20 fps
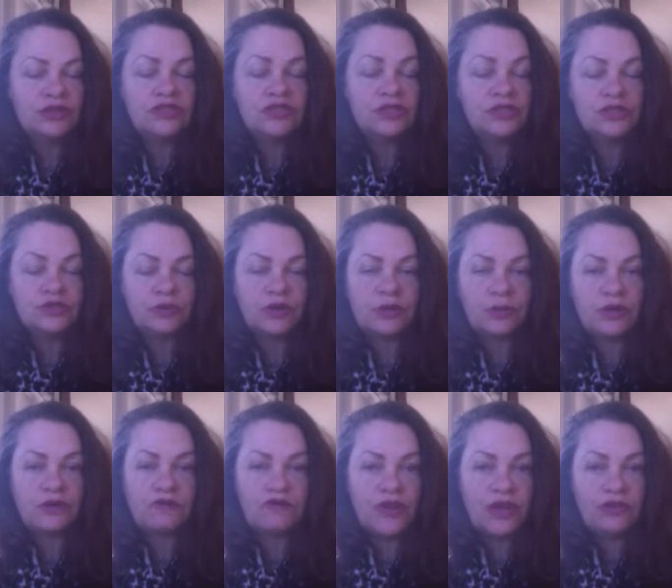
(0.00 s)
It's just one of
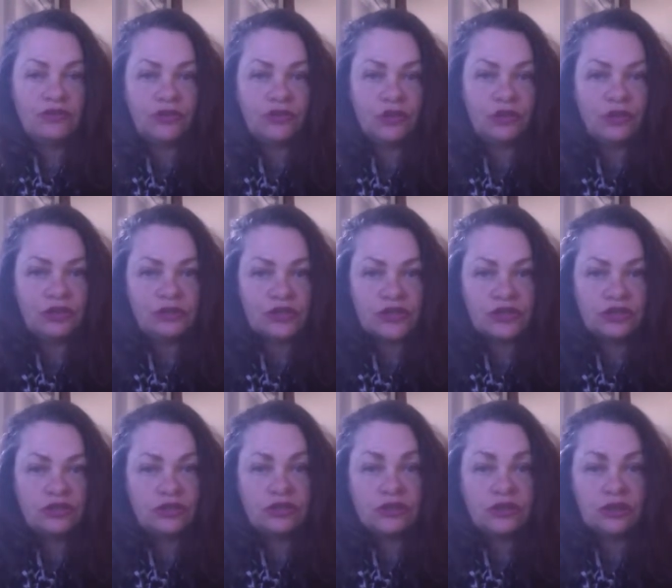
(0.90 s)
my favorite oils
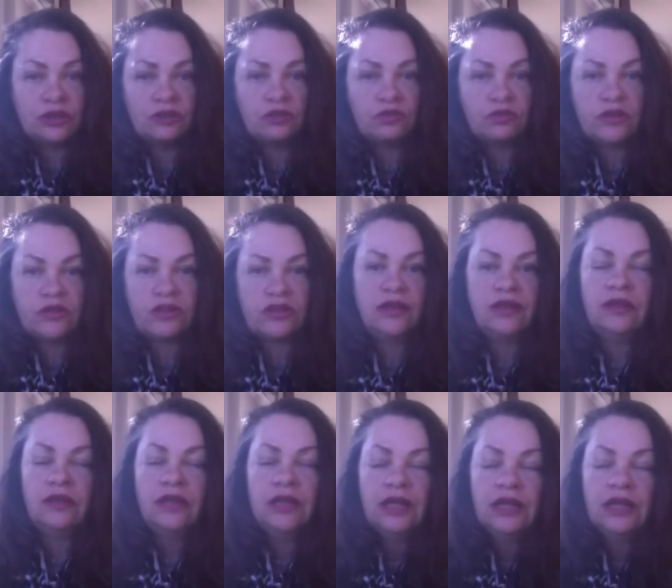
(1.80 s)
to use in everything.